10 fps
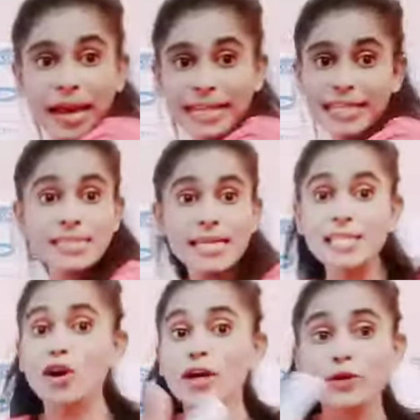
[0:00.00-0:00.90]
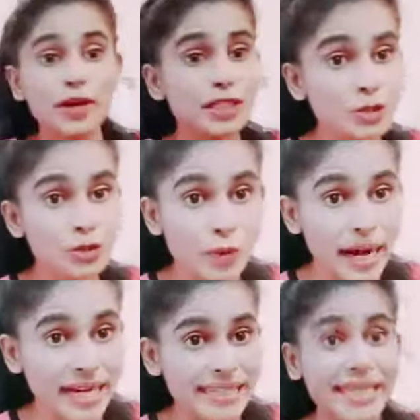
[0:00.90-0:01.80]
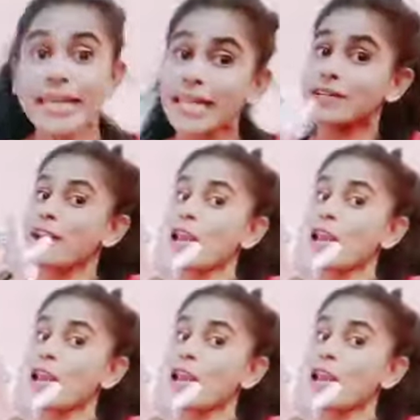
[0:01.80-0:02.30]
cell is not going to do anything. It will